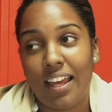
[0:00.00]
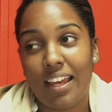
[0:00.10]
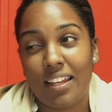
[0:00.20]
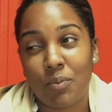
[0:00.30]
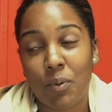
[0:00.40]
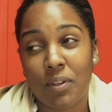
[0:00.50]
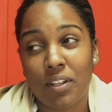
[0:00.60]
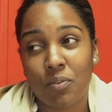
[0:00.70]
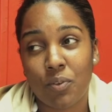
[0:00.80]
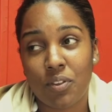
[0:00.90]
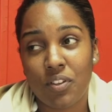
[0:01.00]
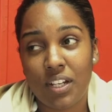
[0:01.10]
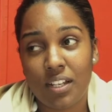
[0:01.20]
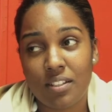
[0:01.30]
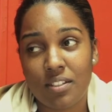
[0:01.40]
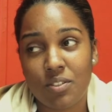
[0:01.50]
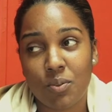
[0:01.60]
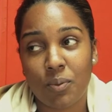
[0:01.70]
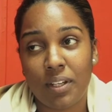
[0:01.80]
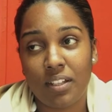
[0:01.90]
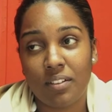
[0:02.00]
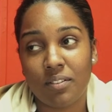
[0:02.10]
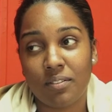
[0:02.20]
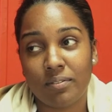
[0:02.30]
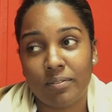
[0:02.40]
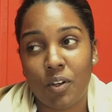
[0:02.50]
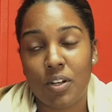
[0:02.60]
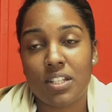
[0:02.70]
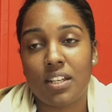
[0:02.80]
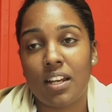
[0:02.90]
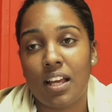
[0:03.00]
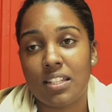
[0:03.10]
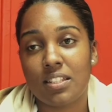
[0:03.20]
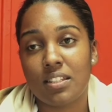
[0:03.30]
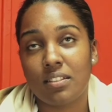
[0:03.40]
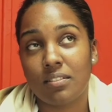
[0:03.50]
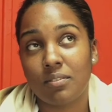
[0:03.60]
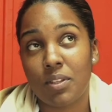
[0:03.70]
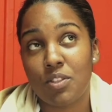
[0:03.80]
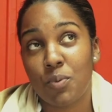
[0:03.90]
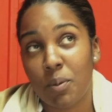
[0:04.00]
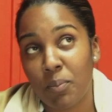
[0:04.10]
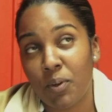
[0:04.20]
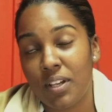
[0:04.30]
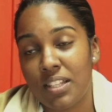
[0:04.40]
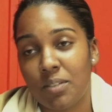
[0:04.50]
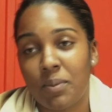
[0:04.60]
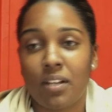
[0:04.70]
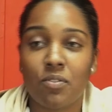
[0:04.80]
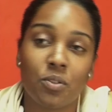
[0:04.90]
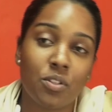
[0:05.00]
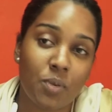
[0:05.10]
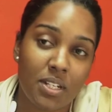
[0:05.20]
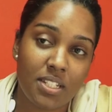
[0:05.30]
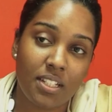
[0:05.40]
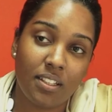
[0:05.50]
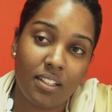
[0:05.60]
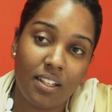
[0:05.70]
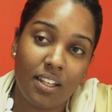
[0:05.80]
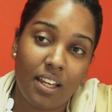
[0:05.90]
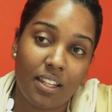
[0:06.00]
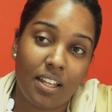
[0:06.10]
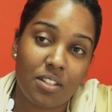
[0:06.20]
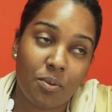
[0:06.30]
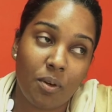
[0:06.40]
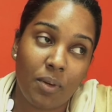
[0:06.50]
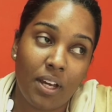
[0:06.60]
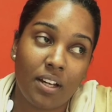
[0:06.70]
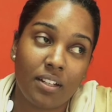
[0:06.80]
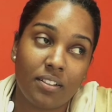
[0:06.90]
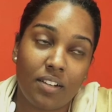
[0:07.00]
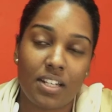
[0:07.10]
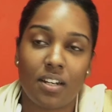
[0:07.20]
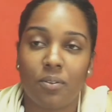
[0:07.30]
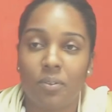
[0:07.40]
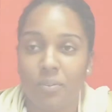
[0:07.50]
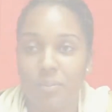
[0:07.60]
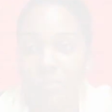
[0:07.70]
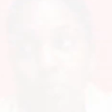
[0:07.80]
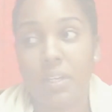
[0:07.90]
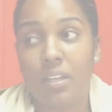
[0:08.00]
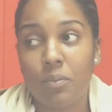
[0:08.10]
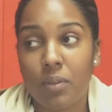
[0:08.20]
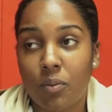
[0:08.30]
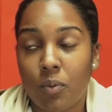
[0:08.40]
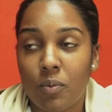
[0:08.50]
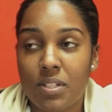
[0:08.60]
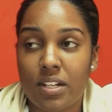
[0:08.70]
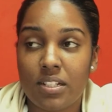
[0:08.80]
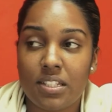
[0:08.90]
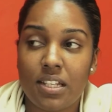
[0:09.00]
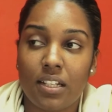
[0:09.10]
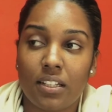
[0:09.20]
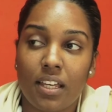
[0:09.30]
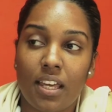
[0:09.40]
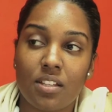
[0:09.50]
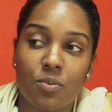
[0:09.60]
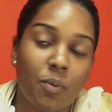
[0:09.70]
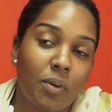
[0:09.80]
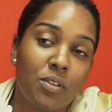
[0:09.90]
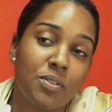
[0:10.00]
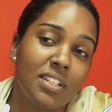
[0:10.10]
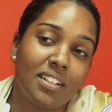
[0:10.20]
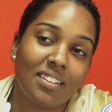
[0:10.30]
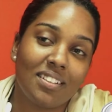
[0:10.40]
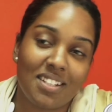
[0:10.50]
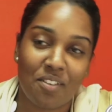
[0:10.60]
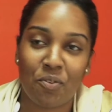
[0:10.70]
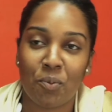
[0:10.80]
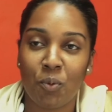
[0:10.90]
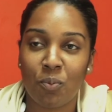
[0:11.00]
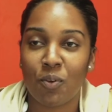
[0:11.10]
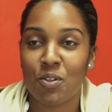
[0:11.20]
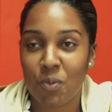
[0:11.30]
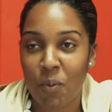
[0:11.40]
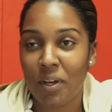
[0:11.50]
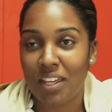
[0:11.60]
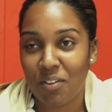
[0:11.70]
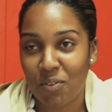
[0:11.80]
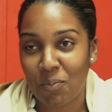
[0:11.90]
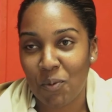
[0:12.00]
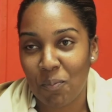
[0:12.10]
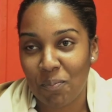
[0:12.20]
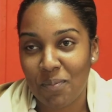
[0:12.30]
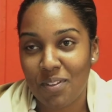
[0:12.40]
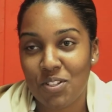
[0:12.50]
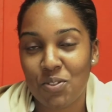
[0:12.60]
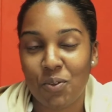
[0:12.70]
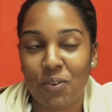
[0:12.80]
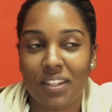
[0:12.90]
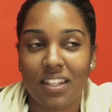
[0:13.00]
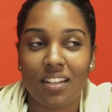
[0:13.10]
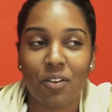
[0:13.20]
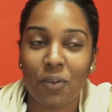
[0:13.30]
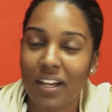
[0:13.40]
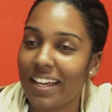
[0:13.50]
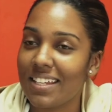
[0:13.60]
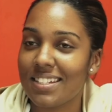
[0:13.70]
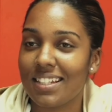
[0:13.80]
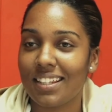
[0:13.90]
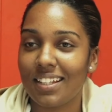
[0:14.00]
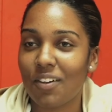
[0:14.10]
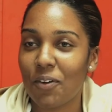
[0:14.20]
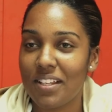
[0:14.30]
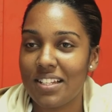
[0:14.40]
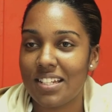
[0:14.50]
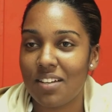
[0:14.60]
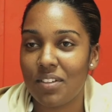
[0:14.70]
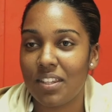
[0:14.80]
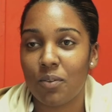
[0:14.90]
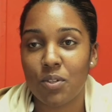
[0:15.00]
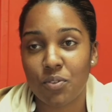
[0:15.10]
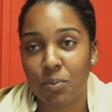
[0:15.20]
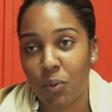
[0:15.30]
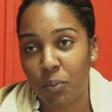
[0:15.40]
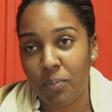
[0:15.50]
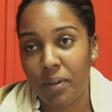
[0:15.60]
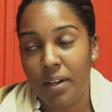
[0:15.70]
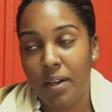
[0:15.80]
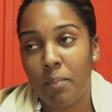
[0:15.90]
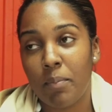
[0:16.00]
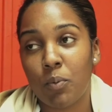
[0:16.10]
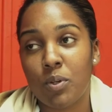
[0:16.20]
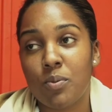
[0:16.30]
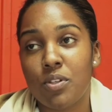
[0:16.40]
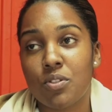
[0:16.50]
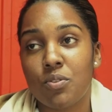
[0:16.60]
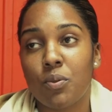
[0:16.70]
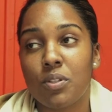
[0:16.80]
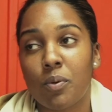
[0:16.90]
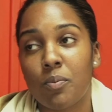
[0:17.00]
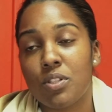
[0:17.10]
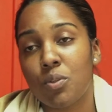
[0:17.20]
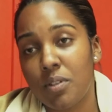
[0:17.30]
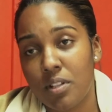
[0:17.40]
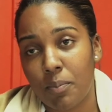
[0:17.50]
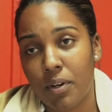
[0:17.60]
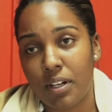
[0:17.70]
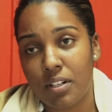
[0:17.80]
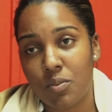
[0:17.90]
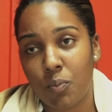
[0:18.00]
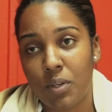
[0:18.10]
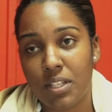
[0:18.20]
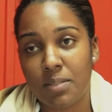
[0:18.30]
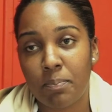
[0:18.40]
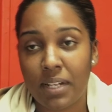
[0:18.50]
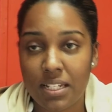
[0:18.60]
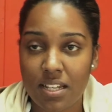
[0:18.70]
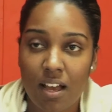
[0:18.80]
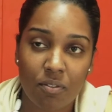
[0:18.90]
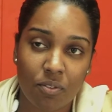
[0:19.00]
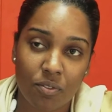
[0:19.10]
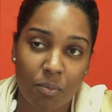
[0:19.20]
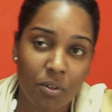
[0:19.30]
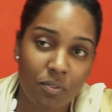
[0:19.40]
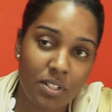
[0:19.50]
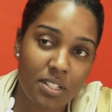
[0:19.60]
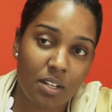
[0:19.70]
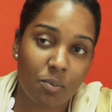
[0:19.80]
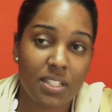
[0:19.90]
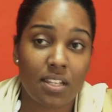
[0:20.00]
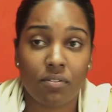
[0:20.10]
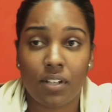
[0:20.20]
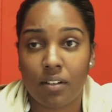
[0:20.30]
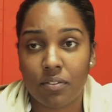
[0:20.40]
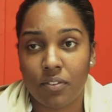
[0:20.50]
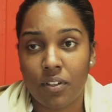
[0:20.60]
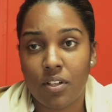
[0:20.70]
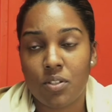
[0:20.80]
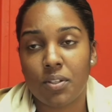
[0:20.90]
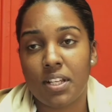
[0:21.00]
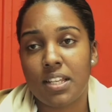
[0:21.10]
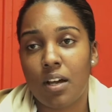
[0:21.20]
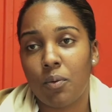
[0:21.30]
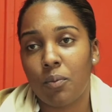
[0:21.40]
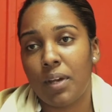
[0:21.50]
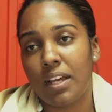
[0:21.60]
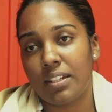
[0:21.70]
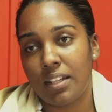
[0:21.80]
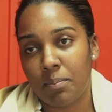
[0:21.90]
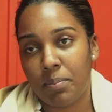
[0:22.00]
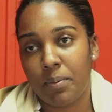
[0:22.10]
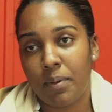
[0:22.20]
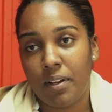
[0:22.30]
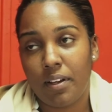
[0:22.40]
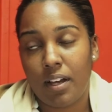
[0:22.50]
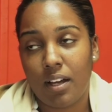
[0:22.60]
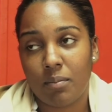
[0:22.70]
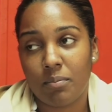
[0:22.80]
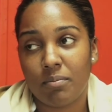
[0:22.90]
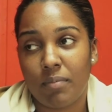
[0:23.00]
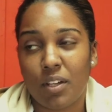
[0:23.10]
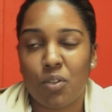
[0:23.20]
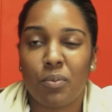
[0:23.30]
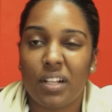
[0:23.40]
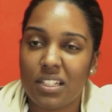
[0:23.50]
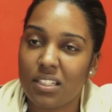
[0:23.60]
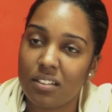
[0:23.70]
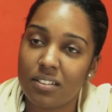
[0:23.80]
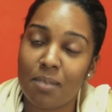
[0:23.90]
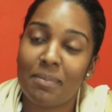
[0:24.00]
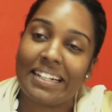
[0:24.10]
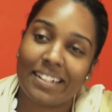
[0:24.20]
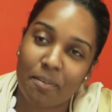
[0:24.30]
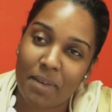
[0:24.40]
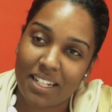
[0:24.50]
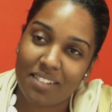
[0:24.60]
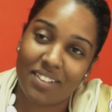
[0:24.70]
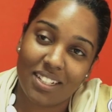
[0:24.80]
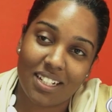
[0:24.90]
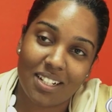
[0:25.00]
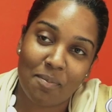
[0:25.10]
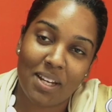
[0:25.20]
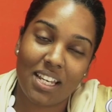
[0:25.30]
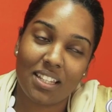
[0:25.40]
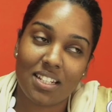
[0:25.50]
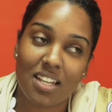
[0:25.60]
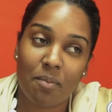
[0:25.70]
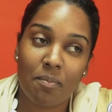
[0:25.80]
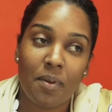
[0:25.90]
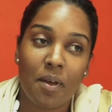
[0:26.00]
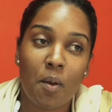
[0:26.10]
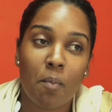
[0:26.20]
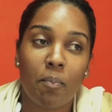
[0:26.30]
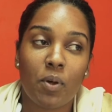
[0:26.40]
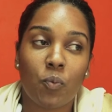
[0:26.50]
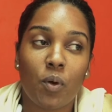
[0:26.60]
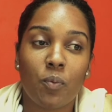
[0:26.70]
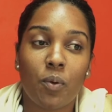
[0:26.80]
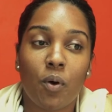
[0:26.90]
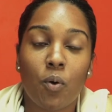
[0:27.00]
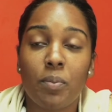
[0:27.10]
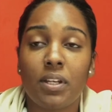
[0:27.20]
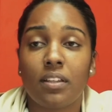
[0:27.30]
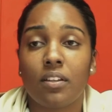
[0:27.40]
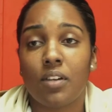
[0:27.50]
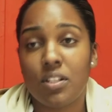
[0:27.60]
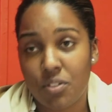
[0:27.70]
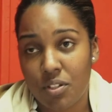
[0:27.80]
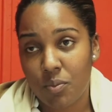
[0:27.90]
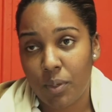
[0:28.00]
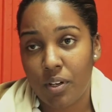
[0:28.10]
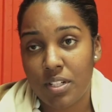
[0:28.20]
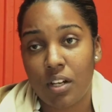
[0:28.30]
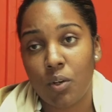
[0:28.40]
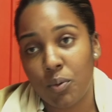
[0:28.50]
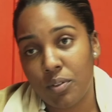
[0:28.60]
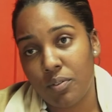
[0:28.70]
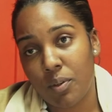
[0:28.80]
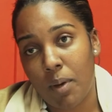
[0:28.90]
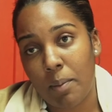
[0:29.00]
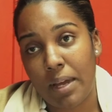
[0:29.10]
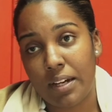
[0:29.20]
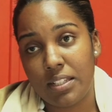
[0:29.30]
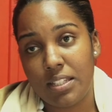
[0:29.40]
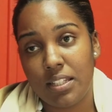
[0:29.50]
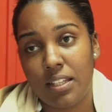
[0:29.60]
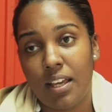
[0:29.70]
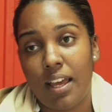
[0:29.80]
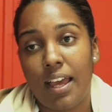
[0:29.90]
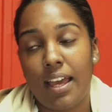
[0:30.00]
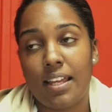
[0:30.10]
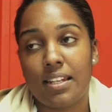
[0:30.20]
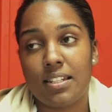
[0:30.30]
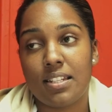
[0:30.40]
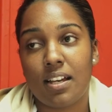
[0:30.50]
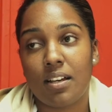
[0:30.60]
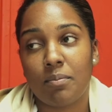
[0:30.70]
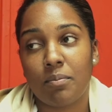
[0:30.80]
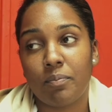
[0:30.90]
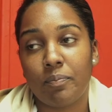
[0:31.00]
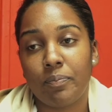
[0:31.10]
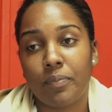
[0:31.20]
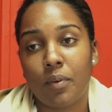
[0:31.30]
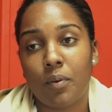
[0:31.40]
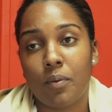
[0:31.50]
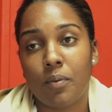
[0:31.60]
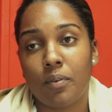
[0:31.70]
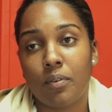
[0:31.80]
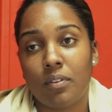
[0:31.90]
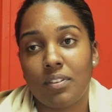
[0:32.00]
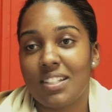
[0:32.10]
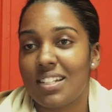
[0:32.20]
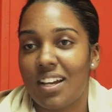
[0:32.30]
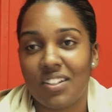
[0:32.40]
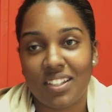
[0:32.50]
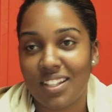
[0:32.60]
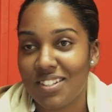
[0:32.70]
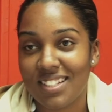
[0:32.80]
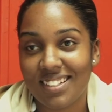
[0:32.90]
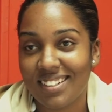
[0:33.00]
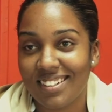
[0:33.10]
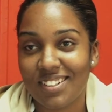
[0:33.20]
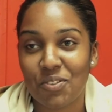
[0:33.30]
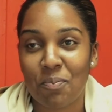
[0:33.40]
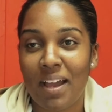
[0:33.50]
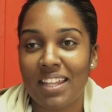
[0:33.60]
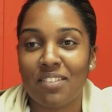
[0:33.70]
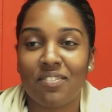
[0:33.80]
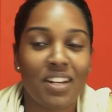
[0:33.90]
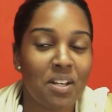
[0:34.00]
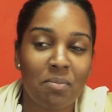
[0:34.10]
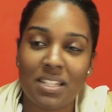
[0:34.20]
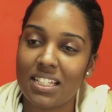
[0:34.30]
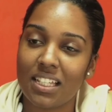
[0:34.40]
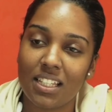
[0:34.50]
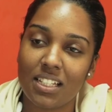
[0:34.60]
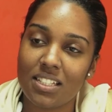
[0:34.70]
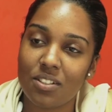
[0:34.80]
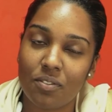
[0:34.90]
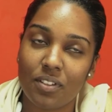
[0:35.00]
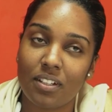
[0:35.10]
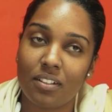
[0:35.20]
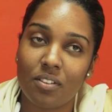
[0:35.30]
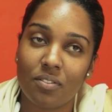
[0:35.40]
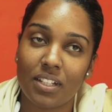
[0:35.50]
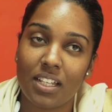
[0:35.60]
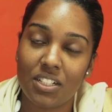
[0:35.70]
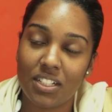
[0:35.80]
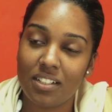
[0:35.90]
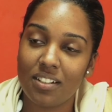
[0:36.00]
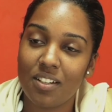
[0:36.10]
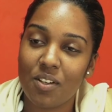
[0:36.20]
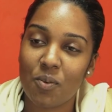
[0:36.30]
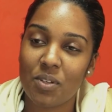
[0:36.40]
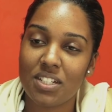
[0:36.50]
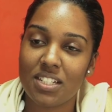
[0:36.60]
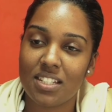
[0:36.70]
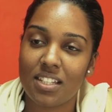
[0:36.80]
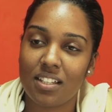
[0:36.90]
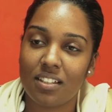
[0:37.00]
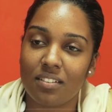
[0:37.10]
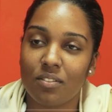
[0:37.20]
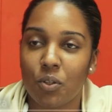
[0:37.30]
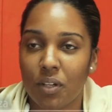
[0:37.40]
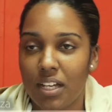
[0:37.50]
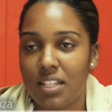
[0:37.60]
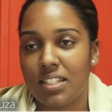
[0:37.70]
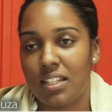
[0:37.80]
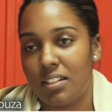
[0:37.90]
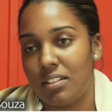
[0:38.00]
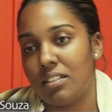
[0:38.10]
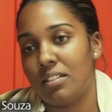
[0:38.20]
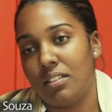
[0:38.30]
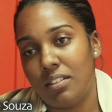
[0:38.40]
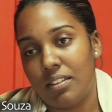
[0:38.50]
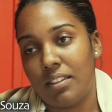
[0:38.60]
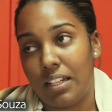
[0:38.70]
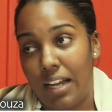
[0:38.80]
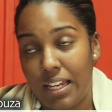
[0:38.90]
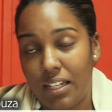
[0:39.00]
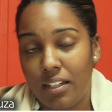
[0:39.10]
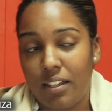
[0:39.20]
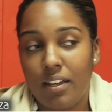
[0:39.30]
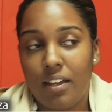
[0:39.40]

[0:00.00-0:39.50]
And we were there for three years, so we got in as with two employees and we left with twenty. And that's where we are right now. To begin with, when we started selling the cakes, we were using stuff from home because we were working from home. So the ungas and the oils and everything was from home. But what we used to do is when we sold the product, we split half of the profits and we saved half. So that's how we ended up um, accumulating some little money, very little money at the time. But when we were opening the restaurant, we got a loan from our parents. And um, of how much? Just a hundred thousand to buy the very basic things of a of a kitchen, which is the cookers and the like.